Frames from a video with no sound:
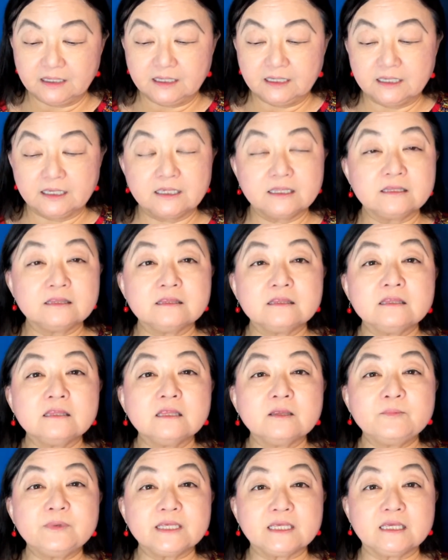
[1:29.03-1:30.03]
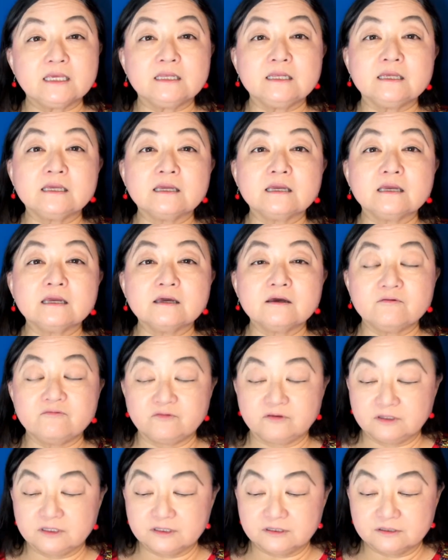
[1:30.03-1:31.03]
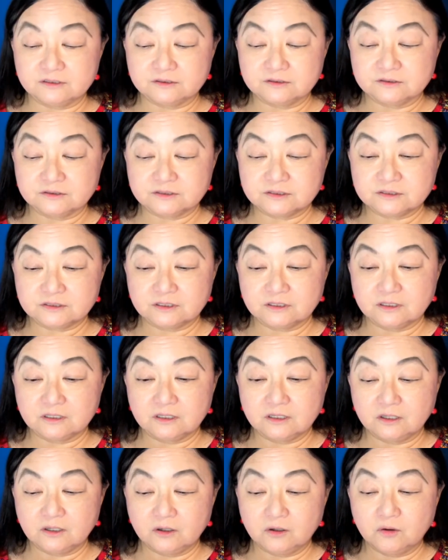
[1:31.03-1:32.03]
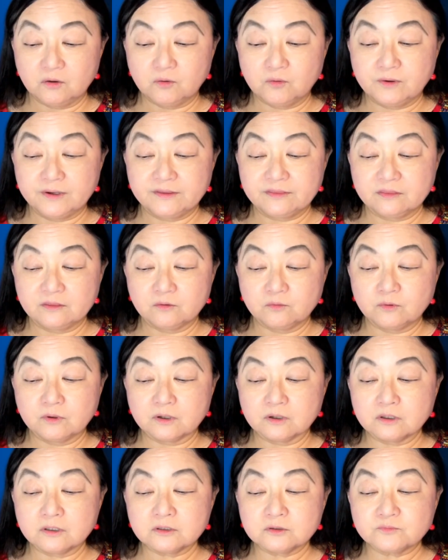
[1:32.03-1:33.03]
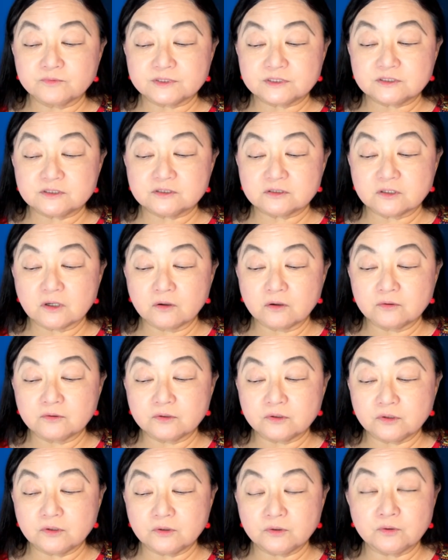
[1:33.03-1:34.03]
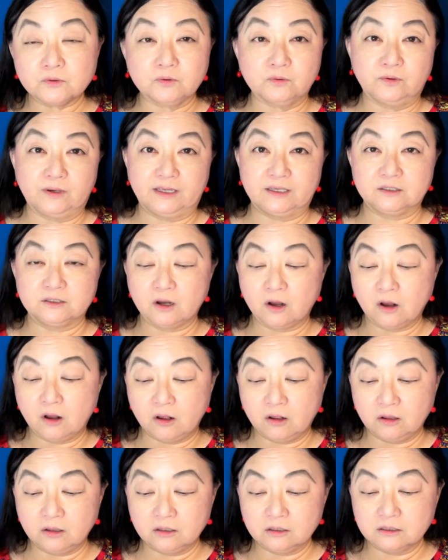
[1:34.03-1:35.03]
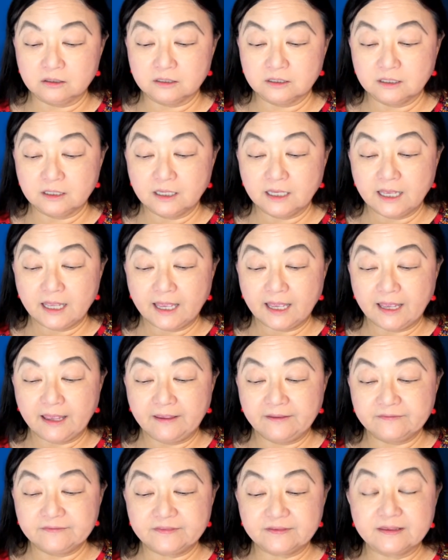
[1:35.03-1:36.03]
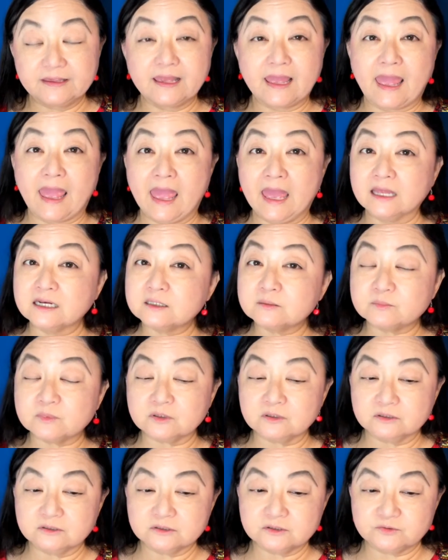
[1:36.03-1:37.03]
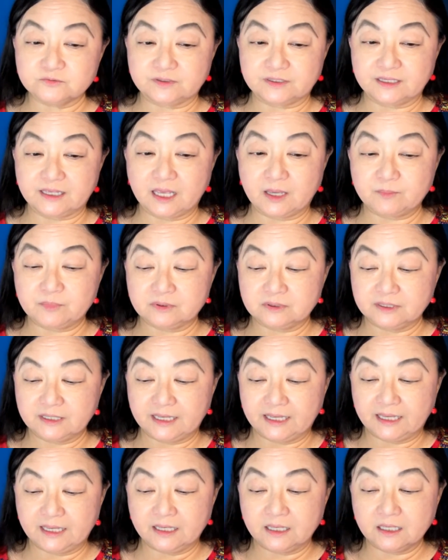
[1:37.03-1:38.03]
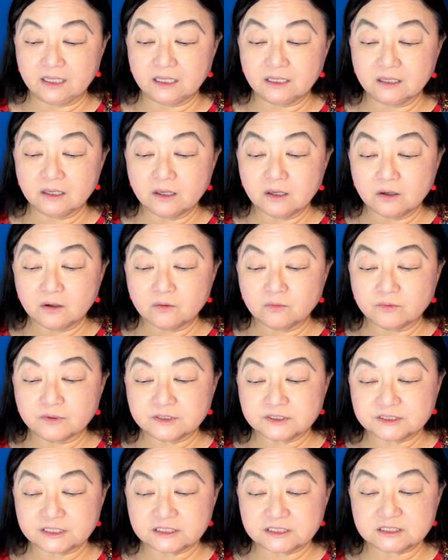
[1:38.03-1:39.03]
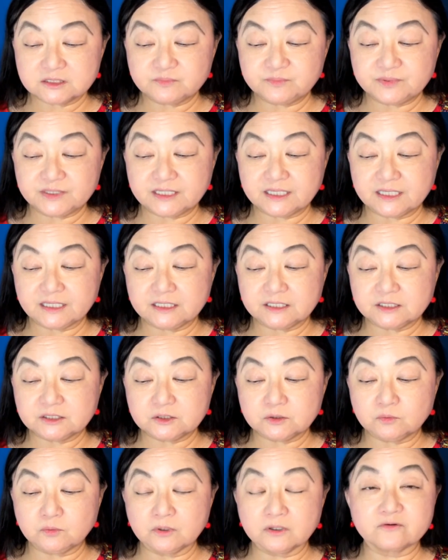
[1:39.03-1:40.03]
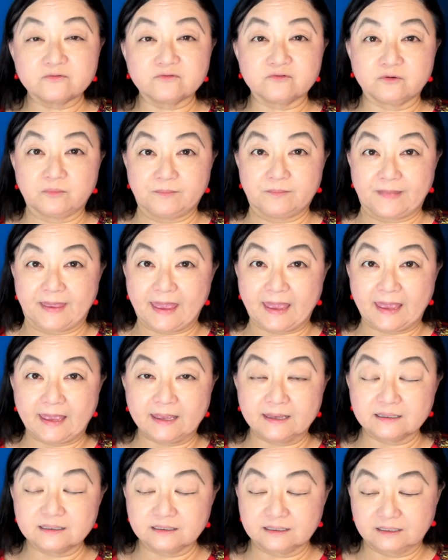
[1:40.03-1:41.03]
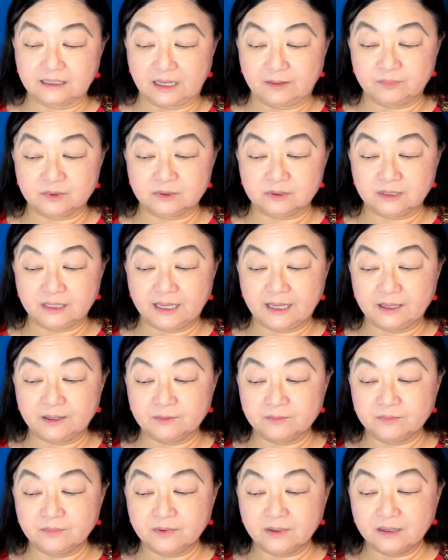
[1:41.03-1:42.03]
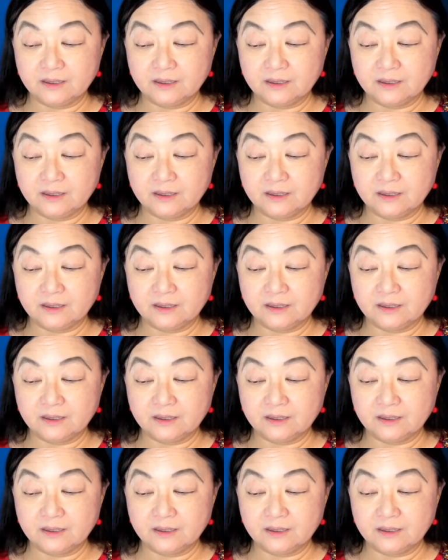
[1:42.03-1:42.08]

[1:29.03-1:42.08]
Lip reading: in the beginning of years, when the world was so new and all, and the animals with a capital A were just beginning to work for man, capital M,